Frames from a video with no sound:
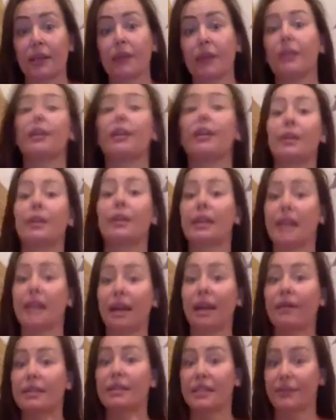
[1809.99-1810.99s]
you know, the
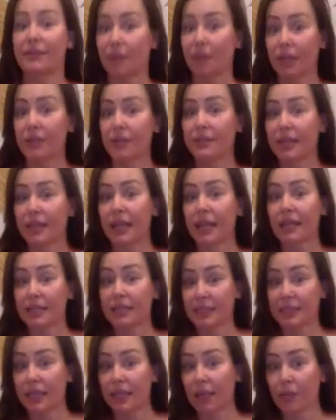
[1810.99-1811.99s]
narrative, like you say,
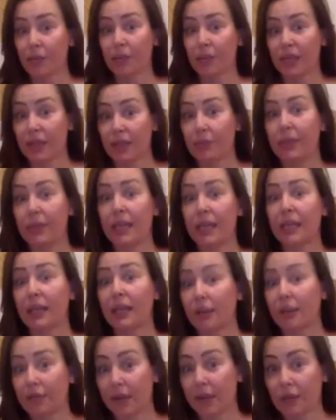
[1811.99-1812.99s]
it can be the
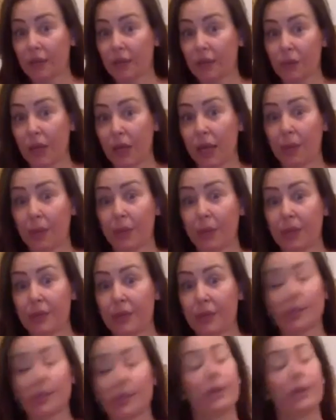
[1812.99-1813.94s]
meaning around what happened.